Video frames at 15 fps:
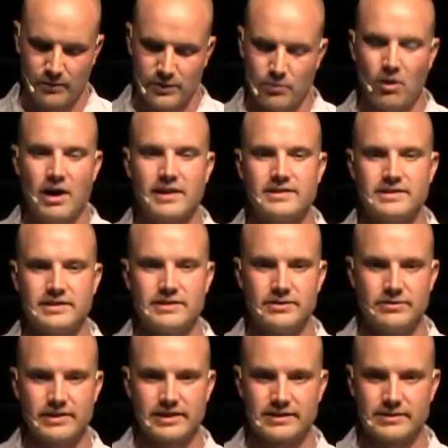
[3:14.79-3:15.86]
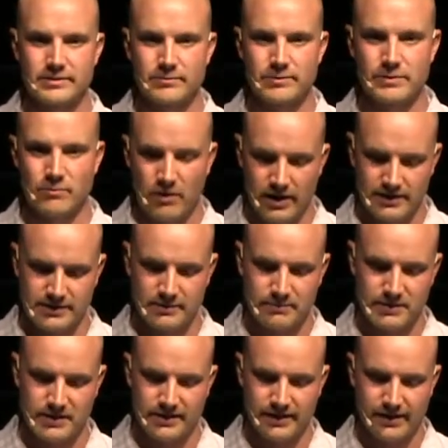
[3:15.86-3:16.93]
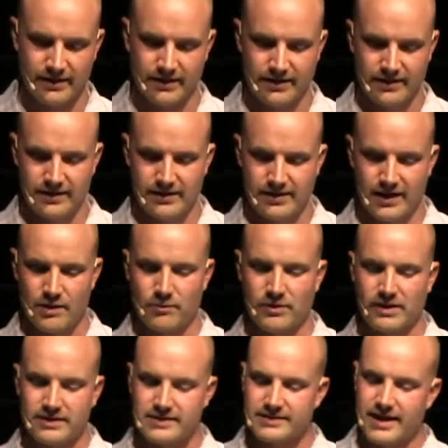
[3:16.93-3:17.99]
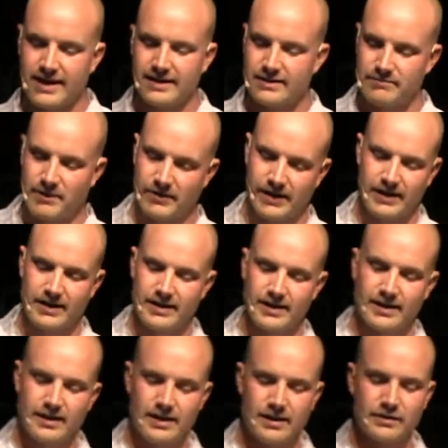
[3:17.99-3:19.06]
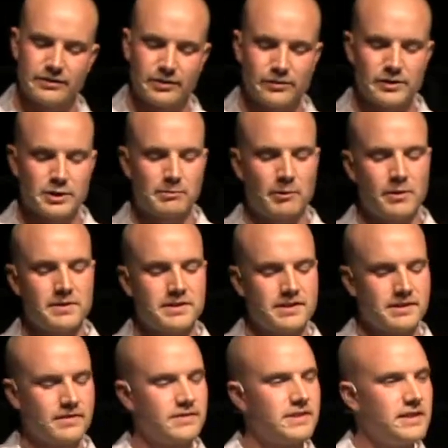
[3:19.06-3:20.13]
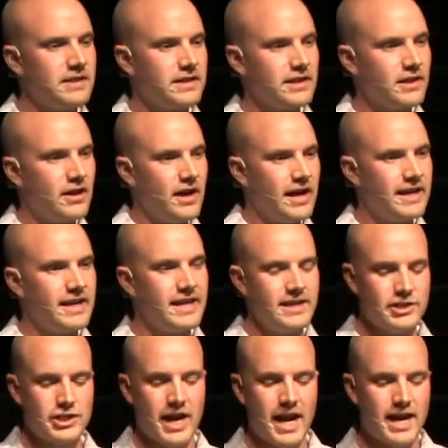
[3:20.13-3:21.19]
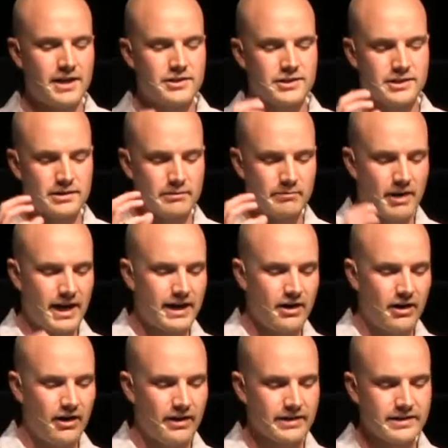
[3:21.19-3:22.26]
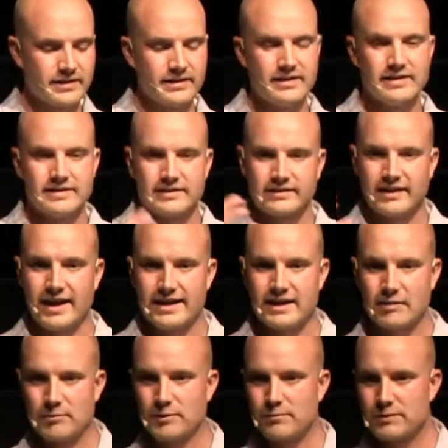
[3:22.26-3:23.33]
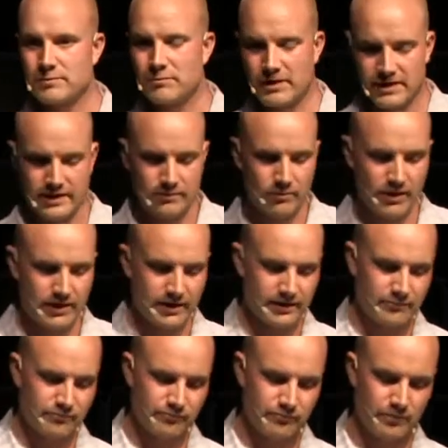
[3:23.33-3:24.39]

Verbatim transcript: We wanted to do this, we wanted to be here. And we're excited about it. And through this process of seeking God, He changed my heart to line up with what He wanted.